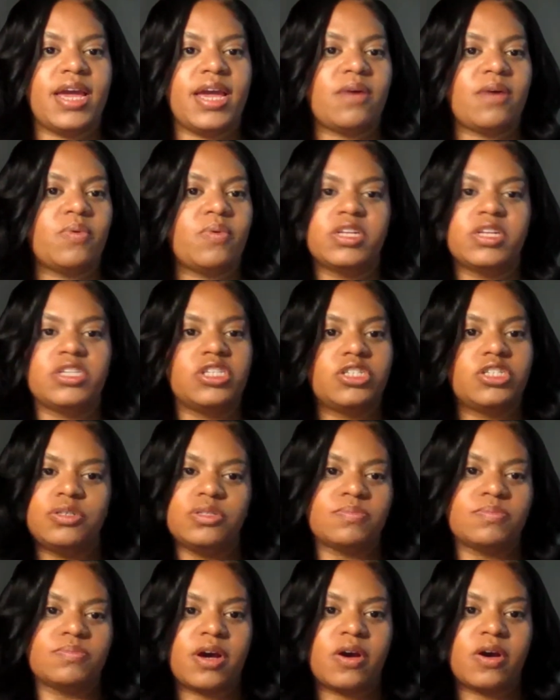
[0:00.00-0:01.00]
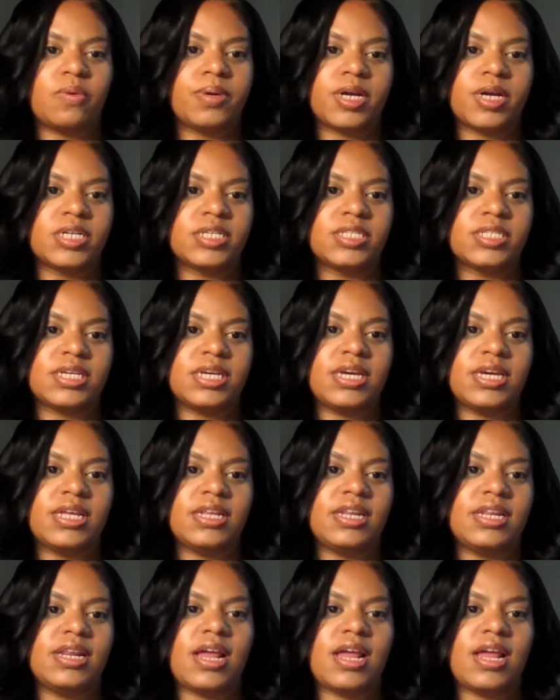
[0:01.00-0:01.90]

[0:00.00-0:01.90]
I wanted to choose my own person.